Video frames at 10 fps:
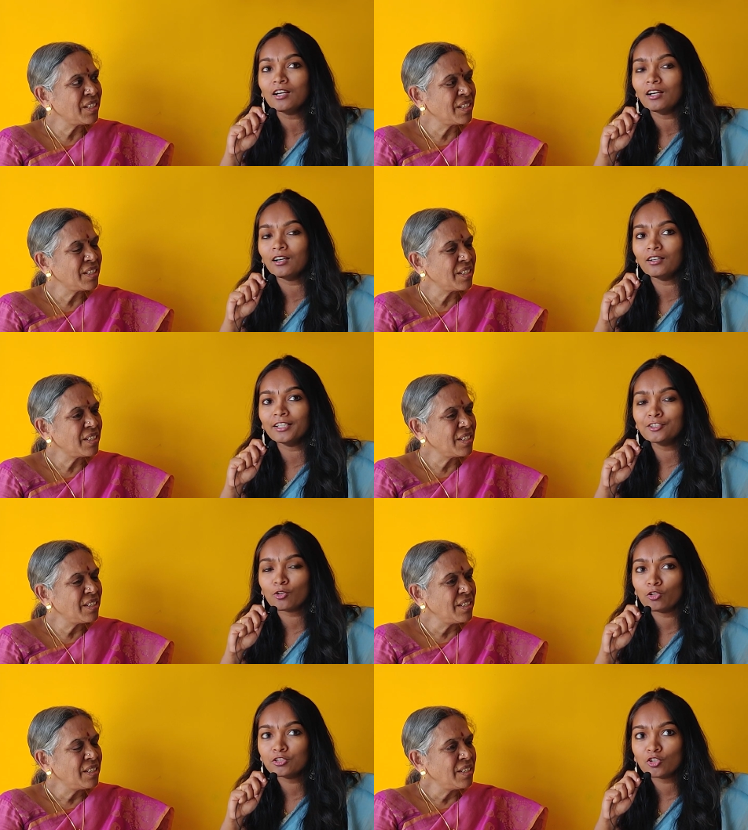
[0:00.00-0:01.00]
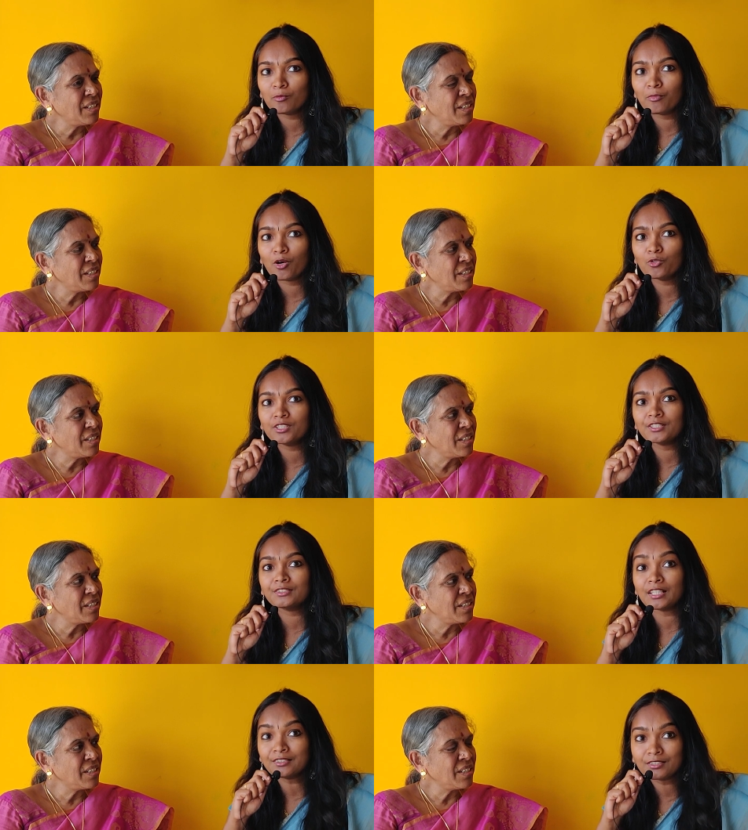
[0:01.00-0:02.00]
Speaker 1: uh, it's also about the
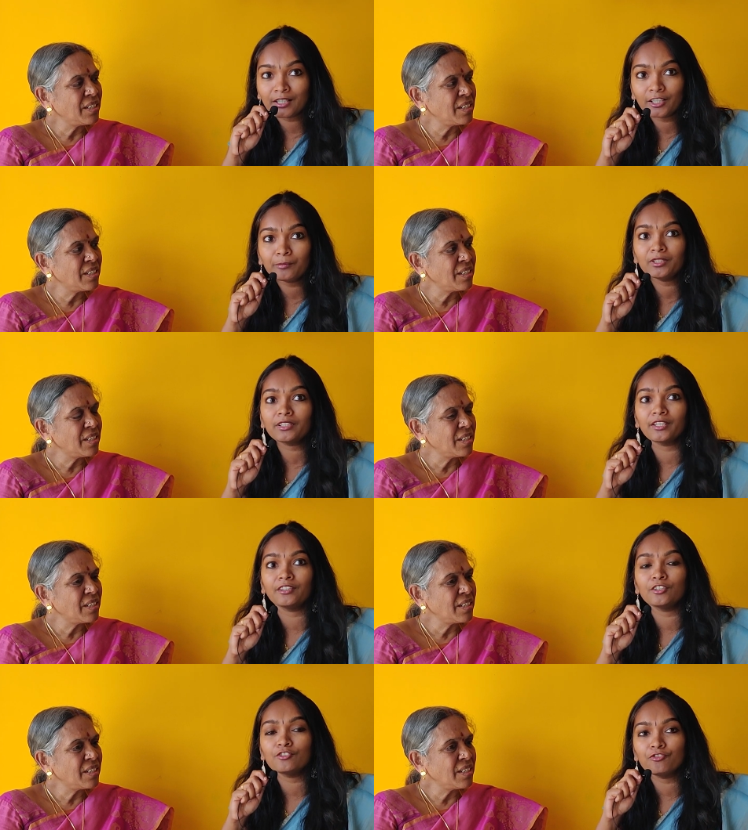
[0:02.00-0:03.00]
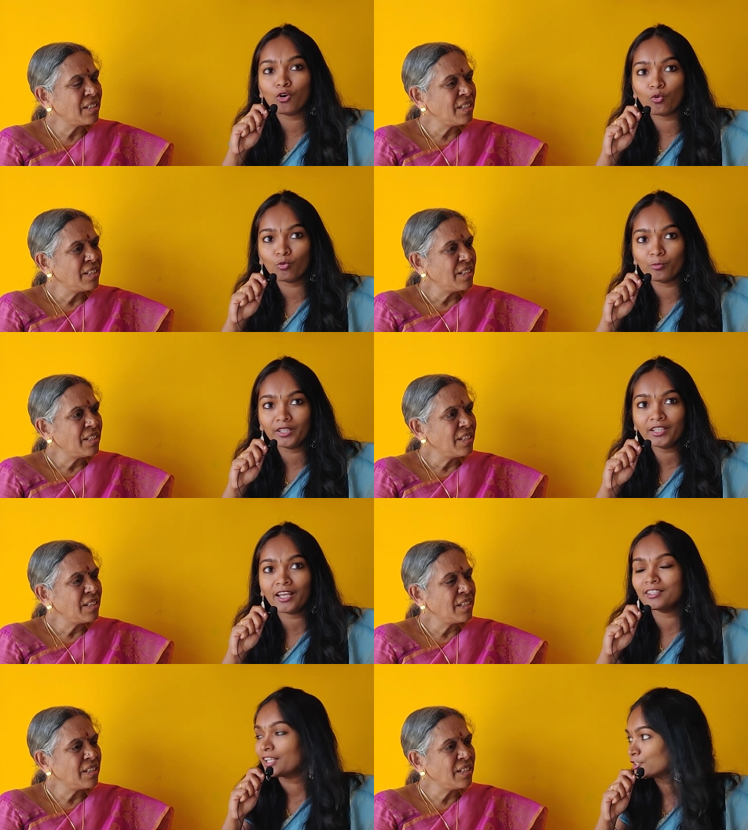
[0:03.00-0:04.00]
sustainable career for women and
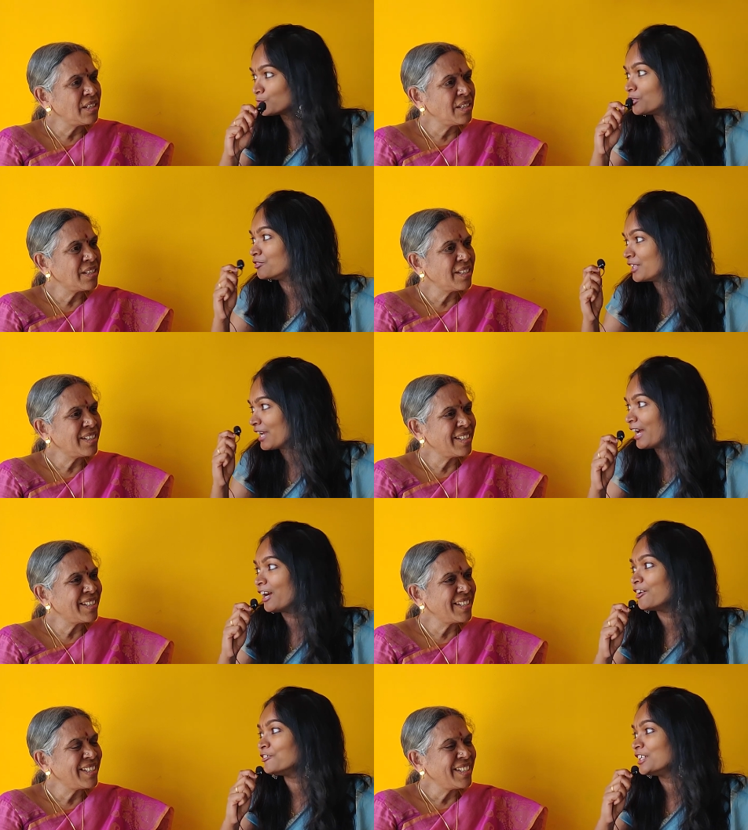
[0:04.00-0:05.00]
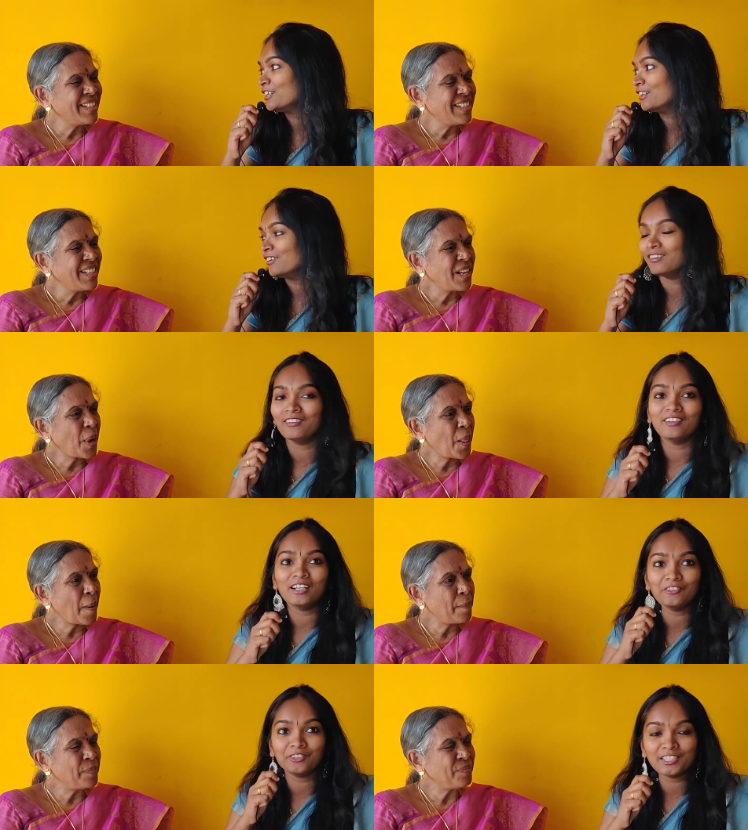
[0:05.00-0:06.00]
that's why we have uh,
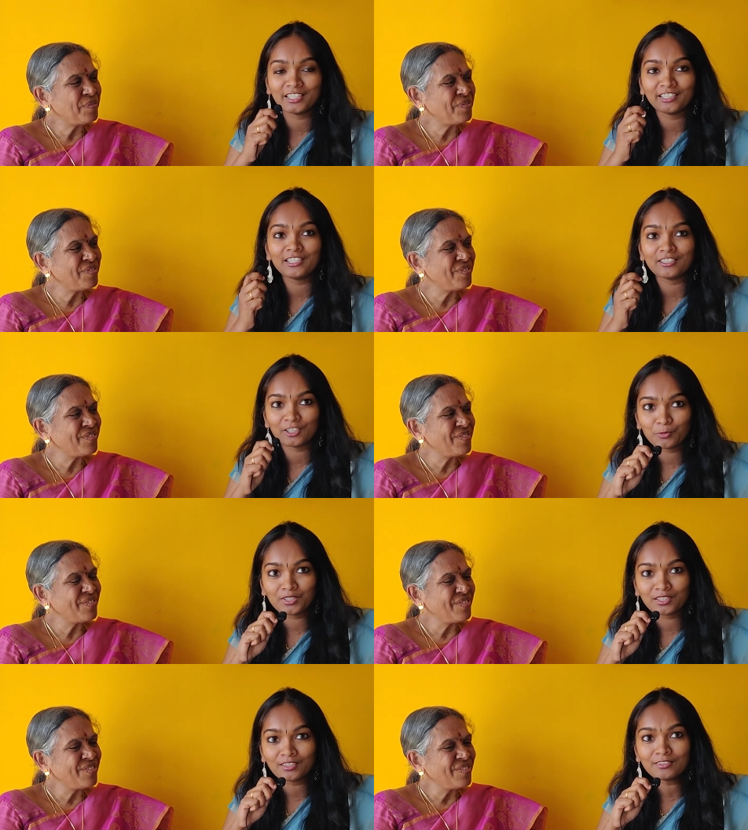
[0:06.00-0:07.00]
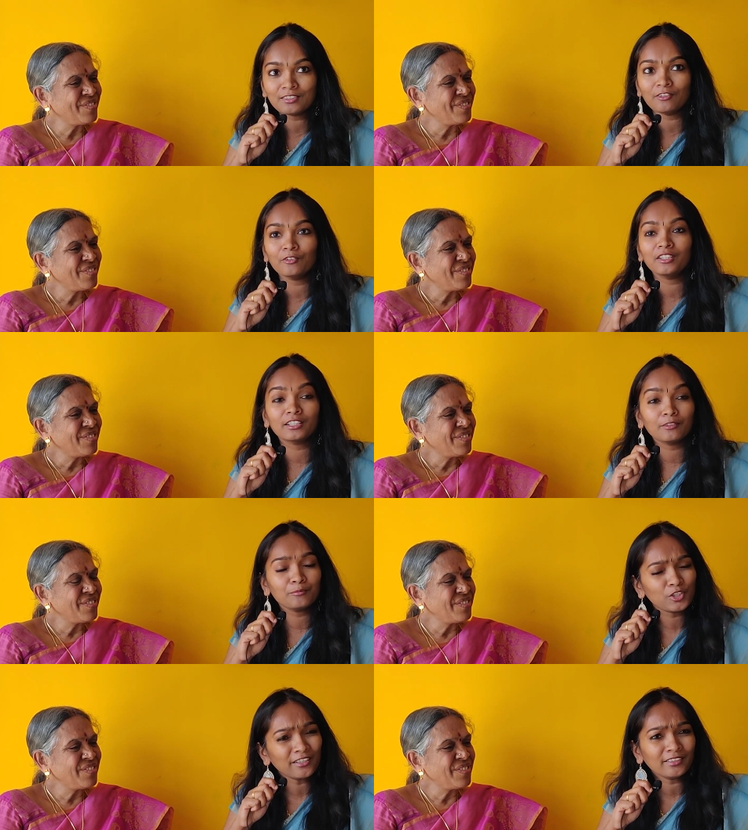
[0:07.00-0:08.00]
our dignitary with us uh,
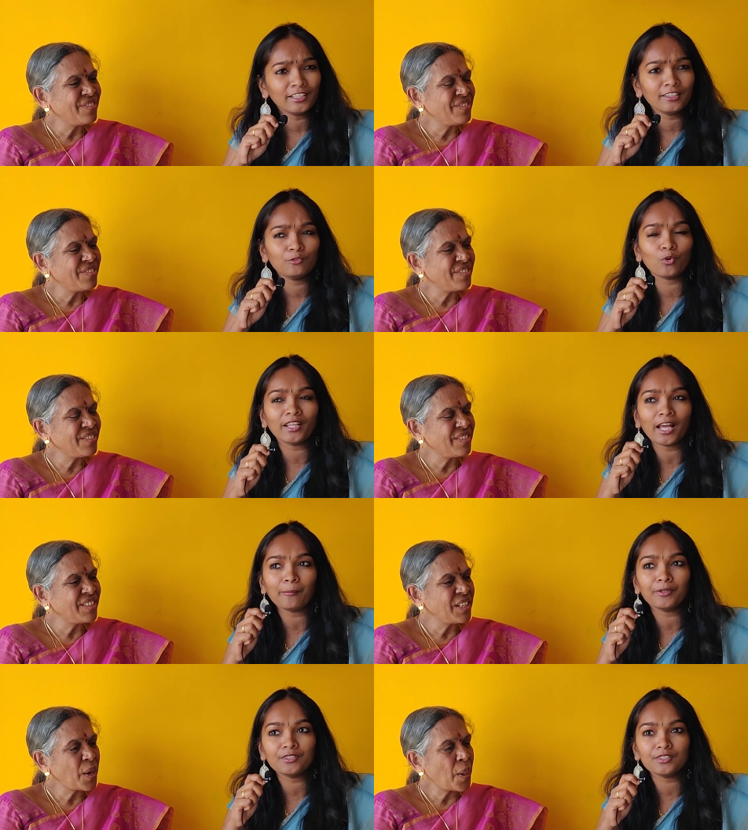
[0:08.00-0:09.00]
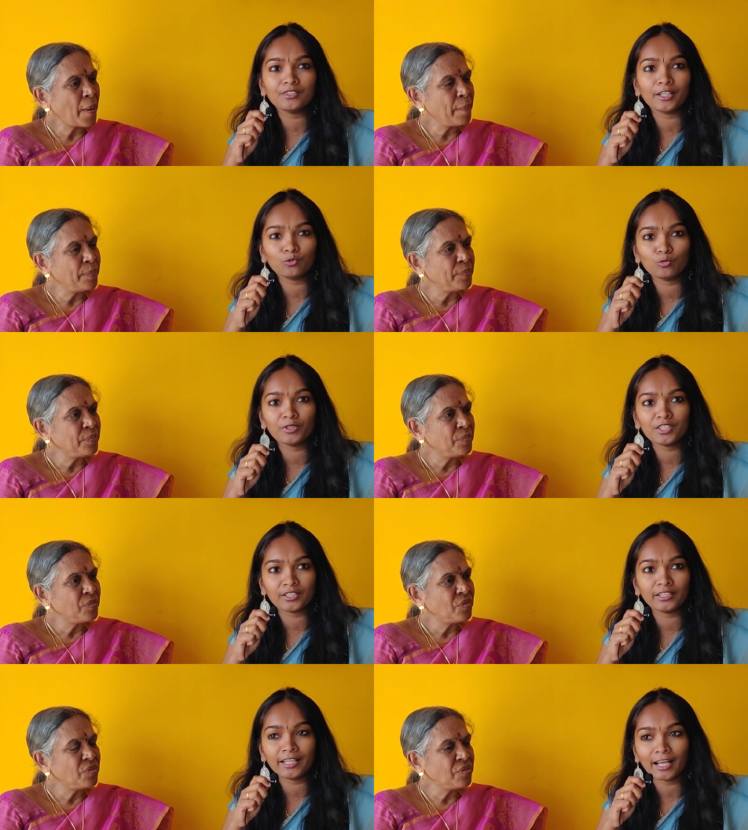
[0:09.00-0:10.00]
generally what happens is that women generally
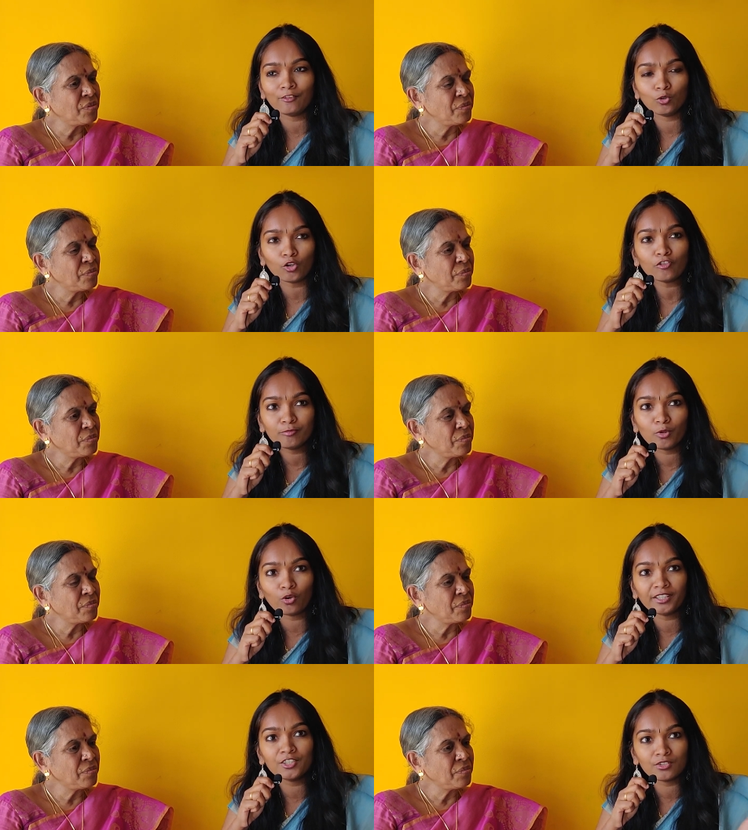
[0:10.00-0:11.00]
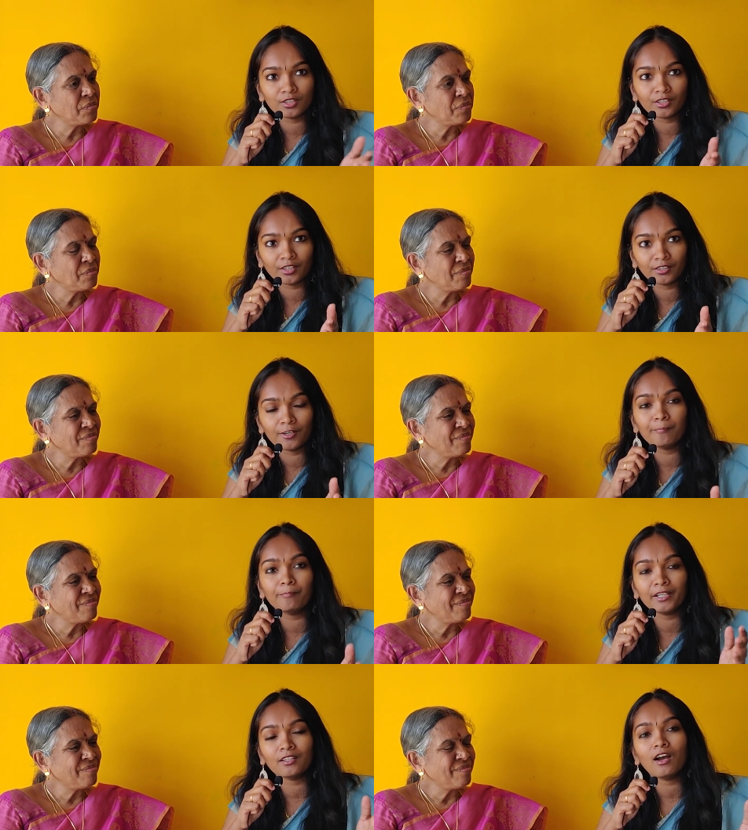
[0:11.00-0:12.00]
have a lot of blockage in their career
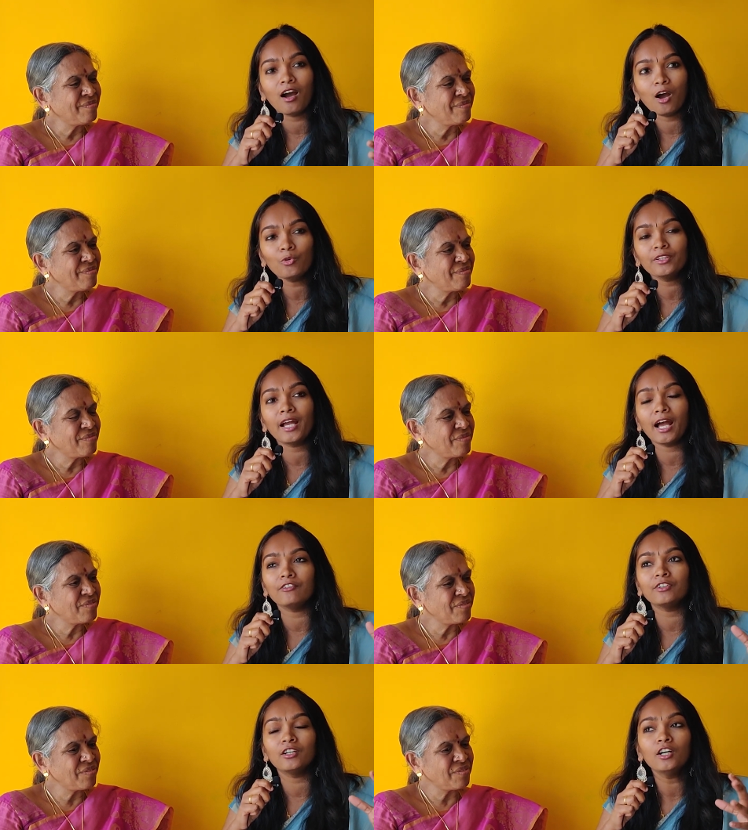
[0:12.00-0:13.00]
but how to have a